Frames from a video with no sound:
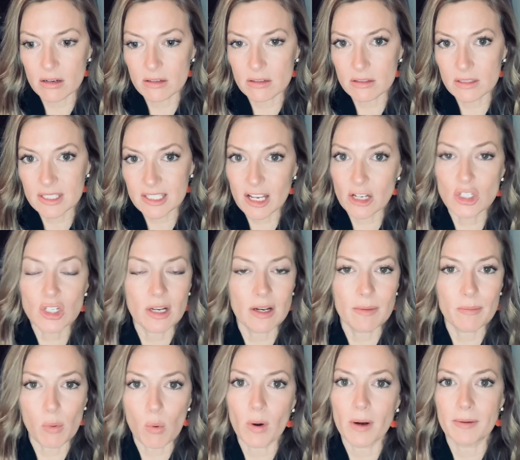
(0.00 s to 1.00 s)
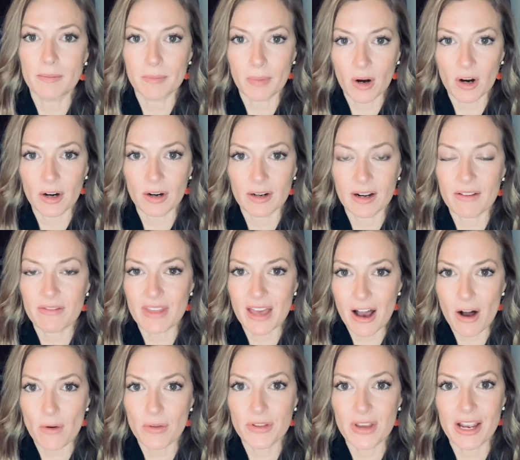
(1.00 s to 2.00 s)
such an important part of the
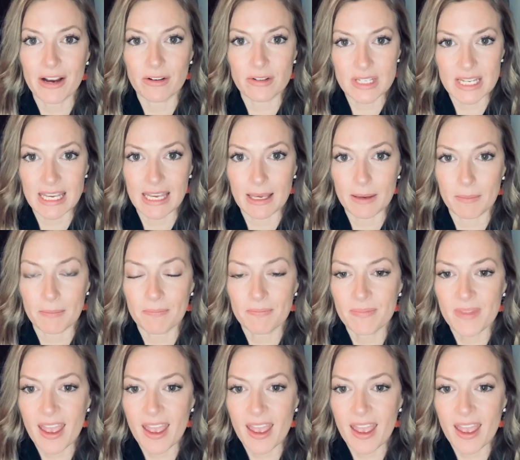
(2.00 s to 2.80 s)
healthcare team.